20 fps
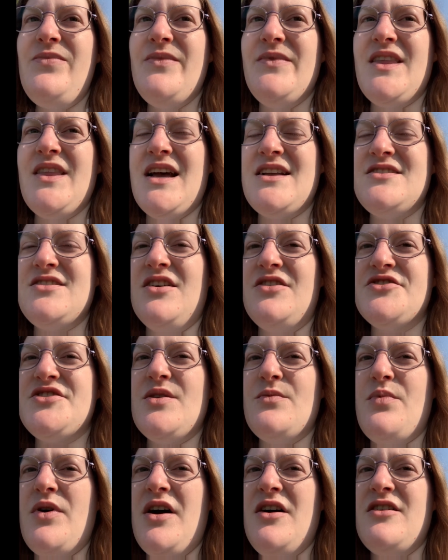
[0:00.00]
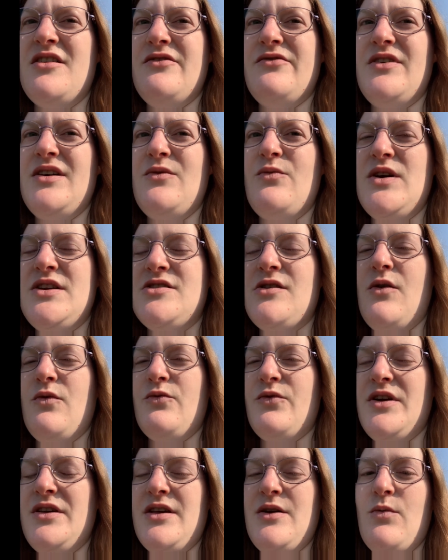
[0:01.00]
That's also part of it. We don't
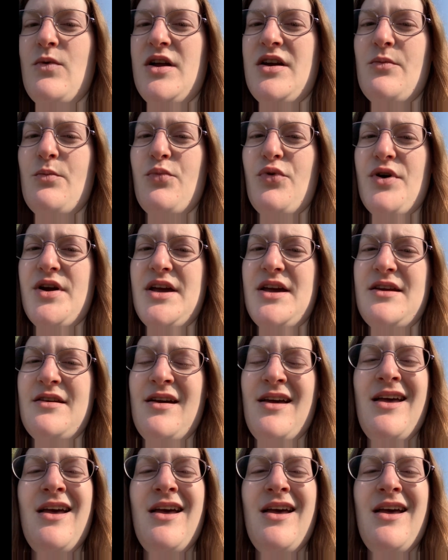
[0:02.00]
really want to breed